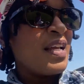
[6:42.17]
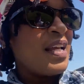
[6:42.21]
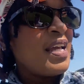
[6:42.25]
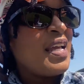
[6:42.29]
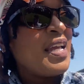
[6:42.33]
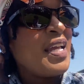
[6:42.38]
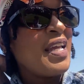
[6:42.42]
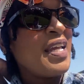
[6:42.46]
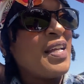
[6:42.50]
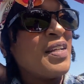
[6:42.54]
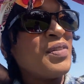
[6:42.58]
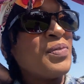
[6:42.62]

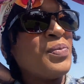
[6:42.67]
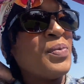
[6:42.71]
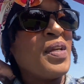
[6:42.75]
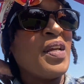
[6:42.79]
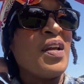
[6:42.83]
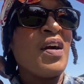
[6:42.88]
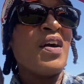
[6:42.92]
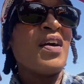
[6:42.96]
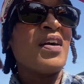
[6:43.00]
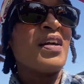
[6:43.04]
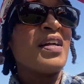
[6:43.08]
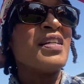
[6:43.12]
And we
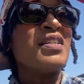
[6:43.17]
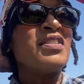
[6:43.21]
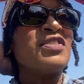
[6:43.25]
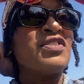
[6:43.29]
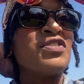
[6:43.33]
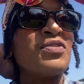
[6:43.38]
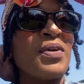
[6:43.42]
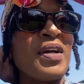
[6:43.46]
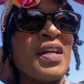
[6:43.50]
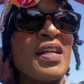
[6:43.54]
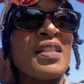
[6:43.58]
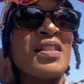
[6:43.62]
are
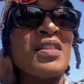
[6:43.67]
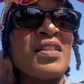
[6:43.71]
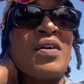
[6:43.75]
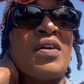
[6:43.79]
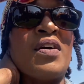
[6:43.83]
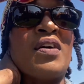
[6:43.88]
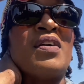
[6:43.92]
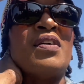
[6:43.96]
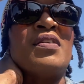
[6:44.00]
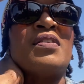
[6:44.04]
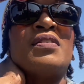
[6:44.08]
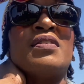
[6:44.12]
enjoying
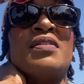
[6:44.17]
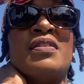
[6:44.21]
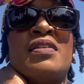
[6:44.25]
the